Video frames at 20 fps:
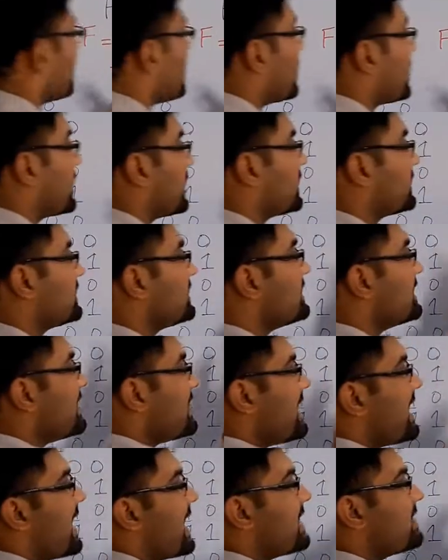product
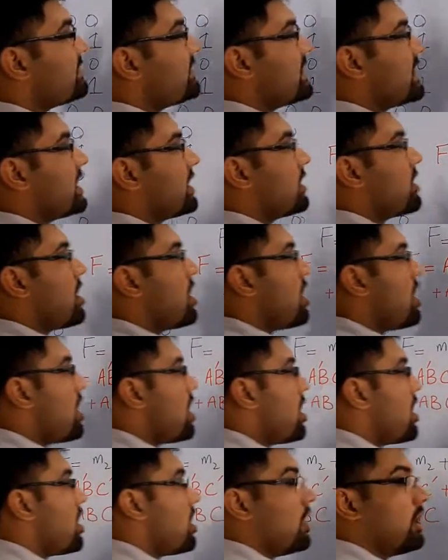and they are
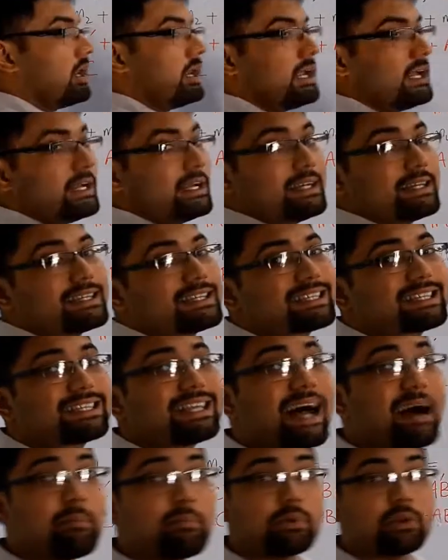all
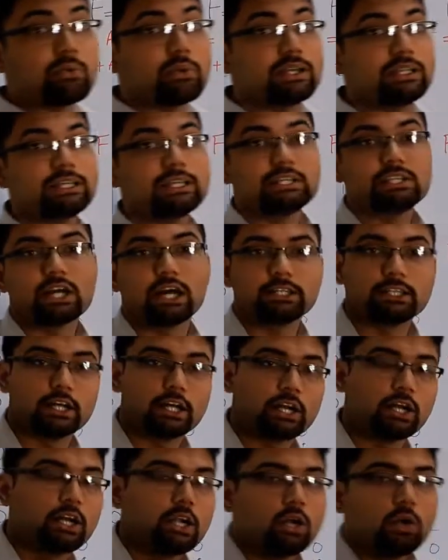summed with each
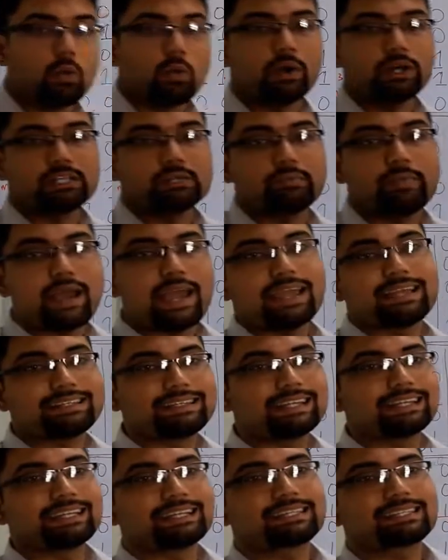other which
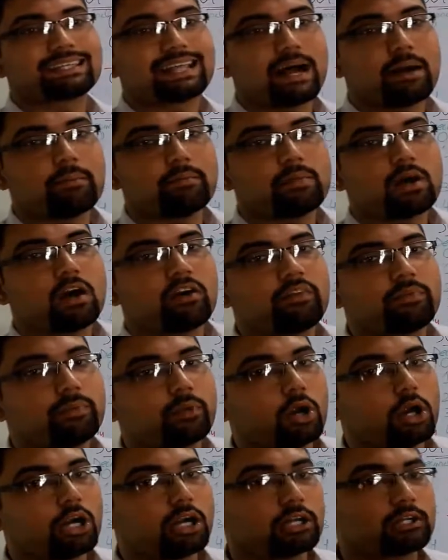makes it a sum of
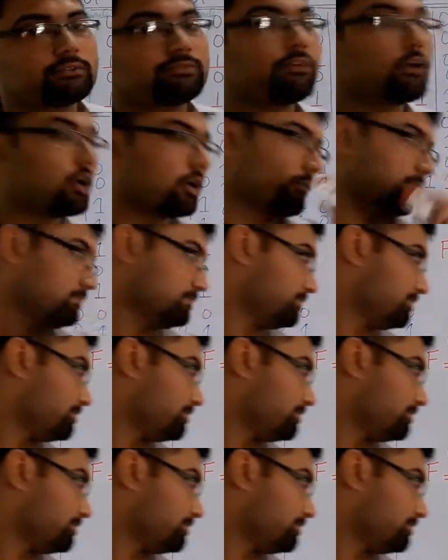product form.